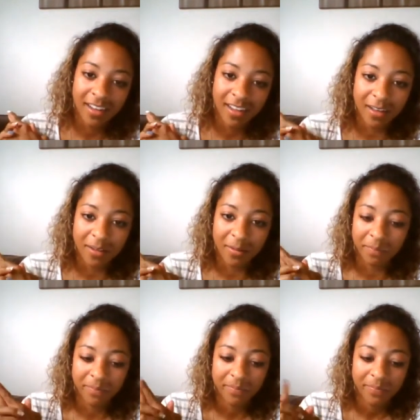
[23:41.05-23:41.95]

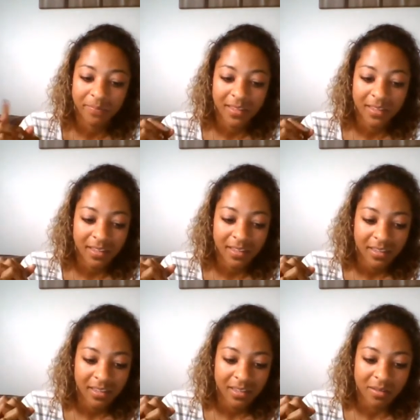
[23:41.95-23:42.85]
Um,
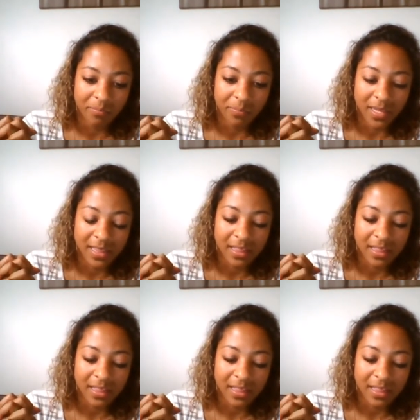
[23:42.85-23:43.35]
but